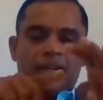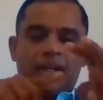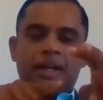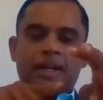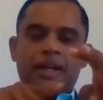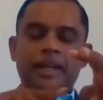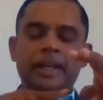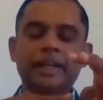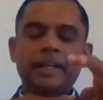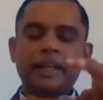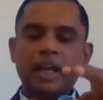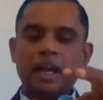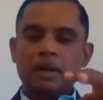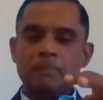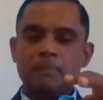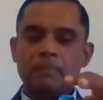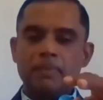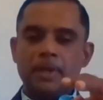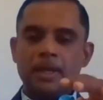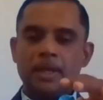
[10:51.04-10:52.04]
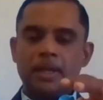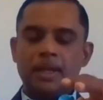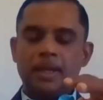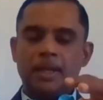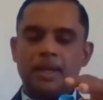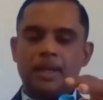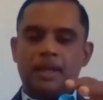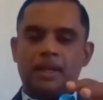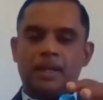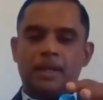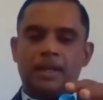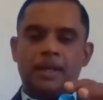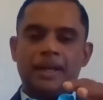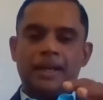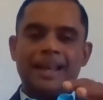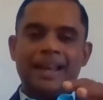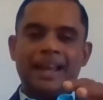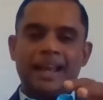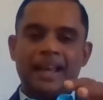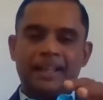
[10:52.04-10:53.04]
Uh, it can be
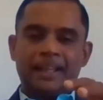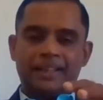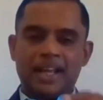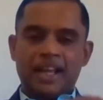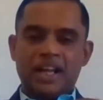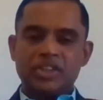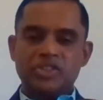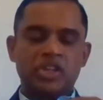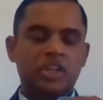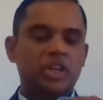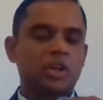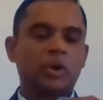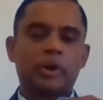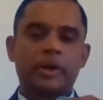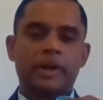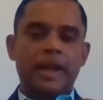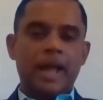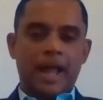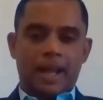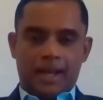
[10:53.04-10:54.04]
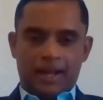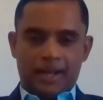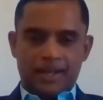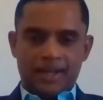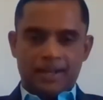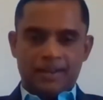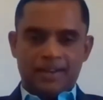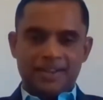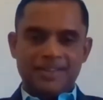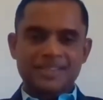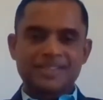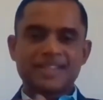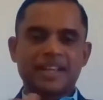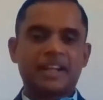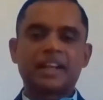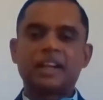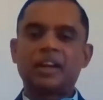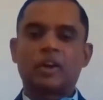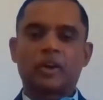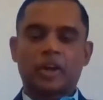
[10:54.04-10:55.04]
lethargic or dull in
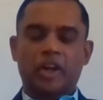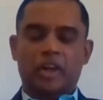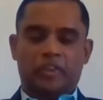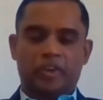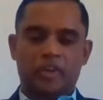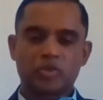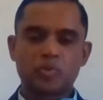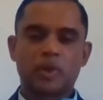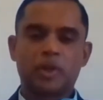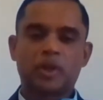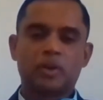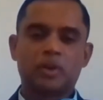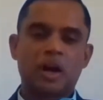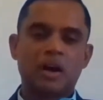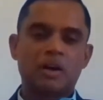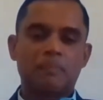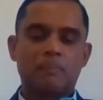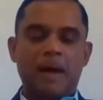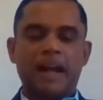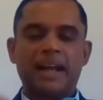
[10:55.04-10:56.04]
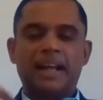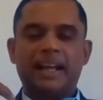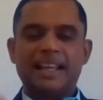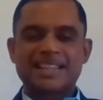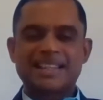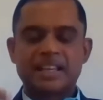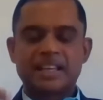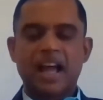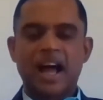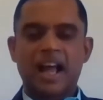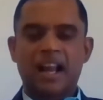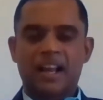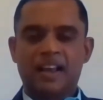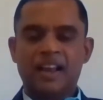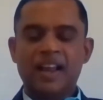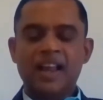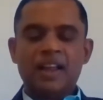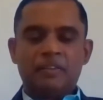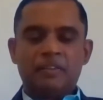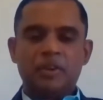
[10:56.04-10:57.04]
certain occasions. We know our mind is dull.
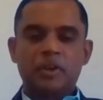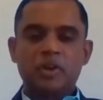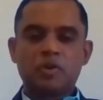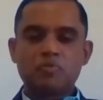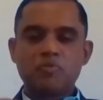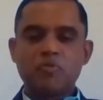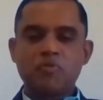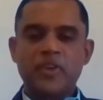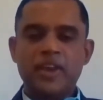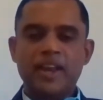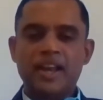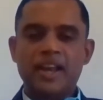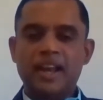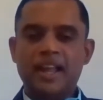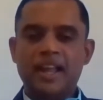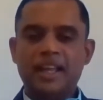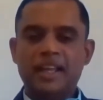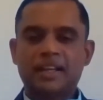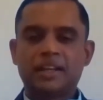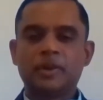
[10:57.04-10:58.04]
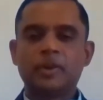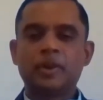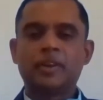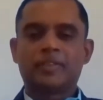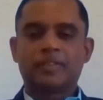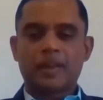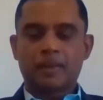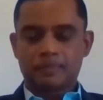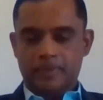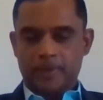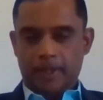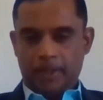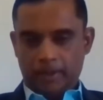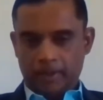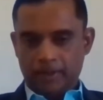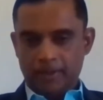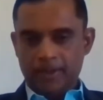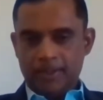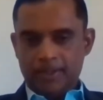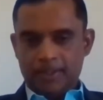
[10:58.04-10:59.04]
We don't feel like doing something.
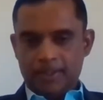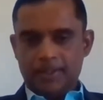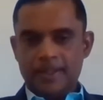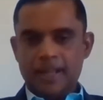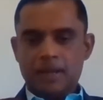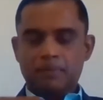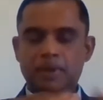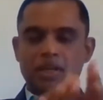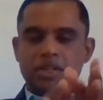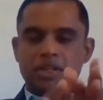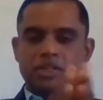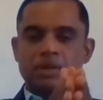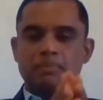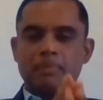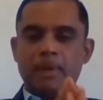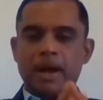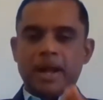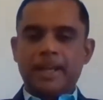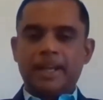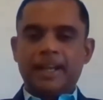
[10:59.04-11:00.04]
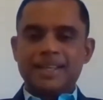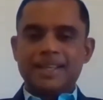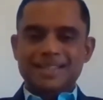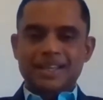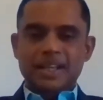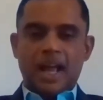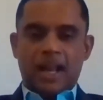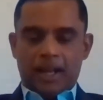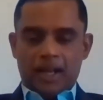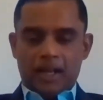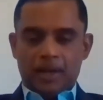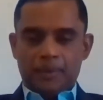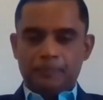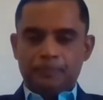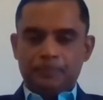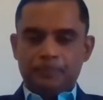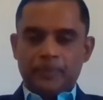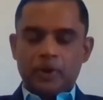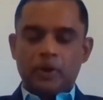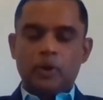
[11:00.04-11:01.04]
It means the mind is dull
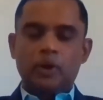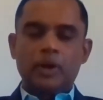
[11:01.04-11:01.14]
or